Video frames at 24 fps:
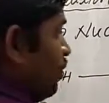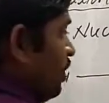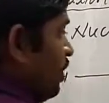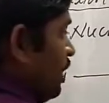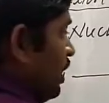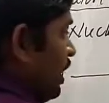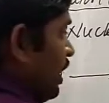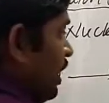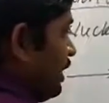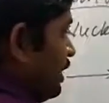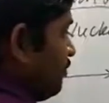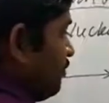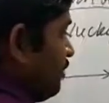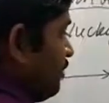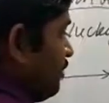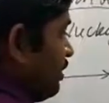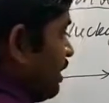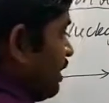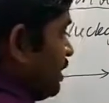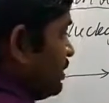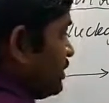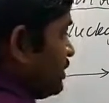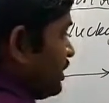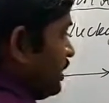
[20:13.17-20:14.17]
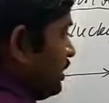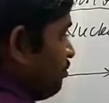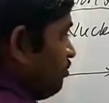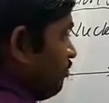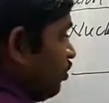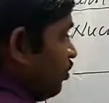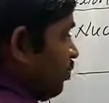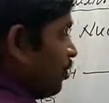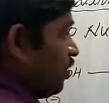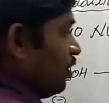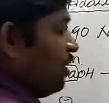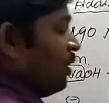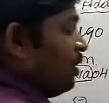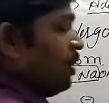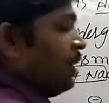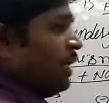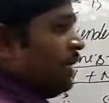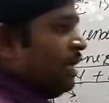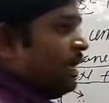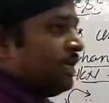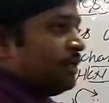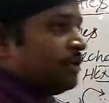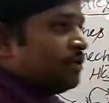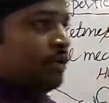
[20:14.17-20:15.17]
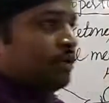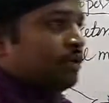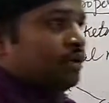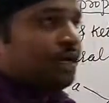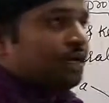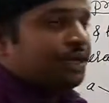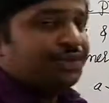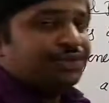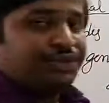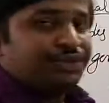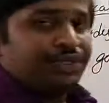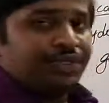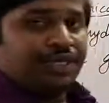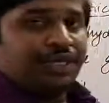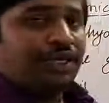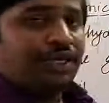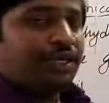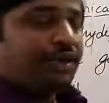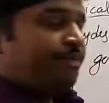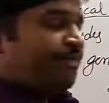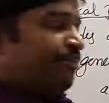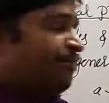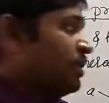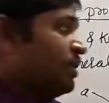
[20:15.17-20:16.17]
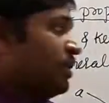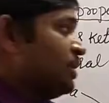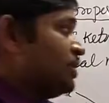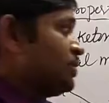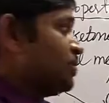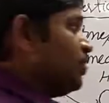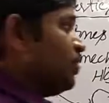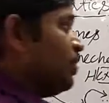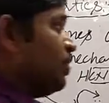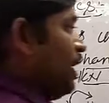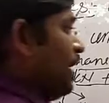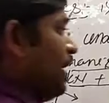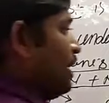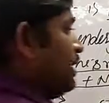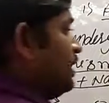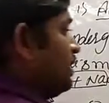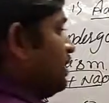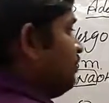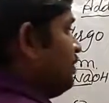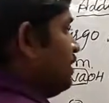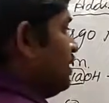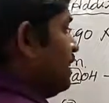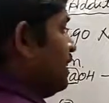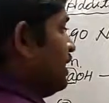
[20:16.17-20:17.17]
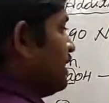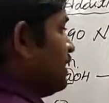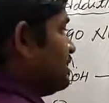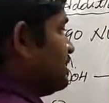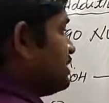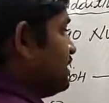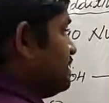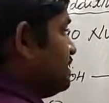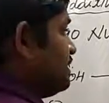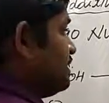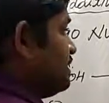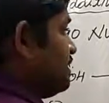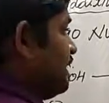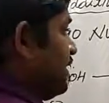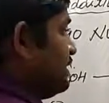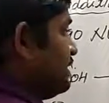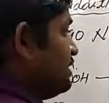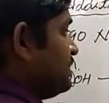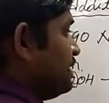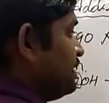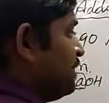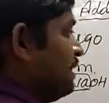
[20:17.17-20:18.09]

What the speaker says: and it will get still more electron density. So and it will let us consider as